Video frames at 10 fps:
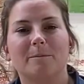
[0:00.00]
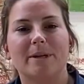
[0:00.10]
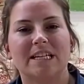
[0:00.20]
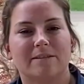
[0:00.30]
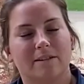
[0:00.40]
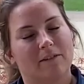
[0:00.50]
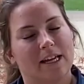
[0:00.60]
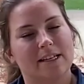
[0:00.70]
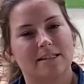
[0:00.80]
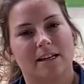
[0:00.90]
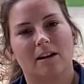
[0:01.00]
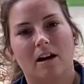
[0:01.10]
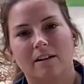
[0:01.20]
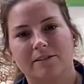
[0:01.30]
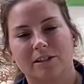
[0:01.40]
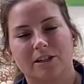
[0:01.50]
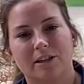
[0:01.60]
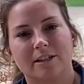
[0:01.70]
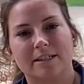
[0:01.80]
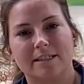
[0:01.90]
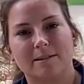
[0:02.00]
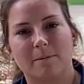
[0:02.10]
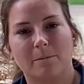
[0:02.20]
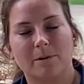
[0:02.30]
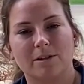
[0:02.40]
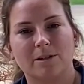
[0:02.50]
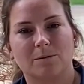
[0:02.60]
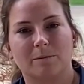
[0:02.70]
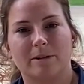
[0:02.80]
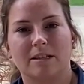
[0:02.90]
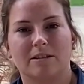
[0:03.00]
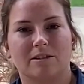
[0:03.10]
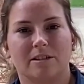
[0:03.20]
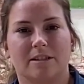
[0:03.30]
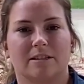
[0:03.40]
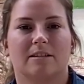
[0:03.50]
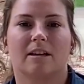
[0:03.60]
One piece of advice I'd offer current team members would be to just